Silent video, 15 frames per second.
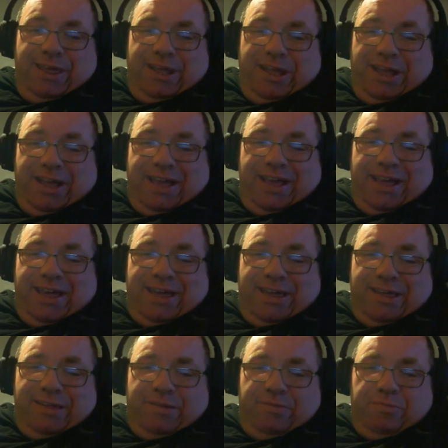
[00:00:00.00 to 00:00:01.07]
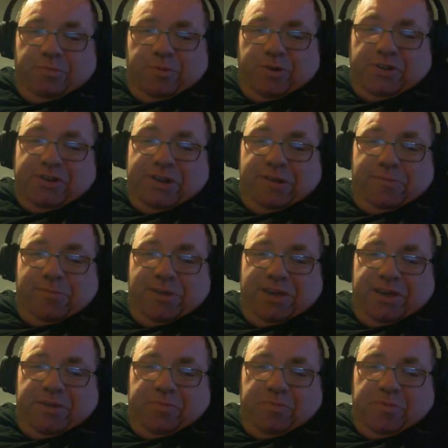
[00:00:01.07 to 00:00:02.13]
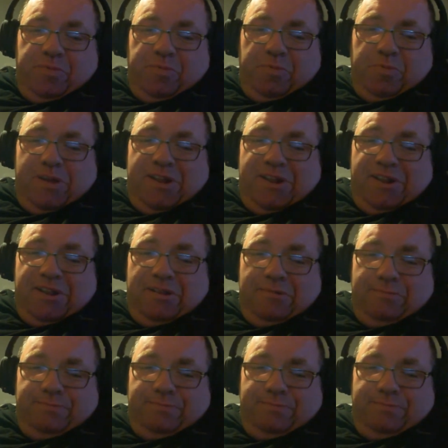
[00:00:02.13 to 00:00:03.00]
what will I begin with? Well,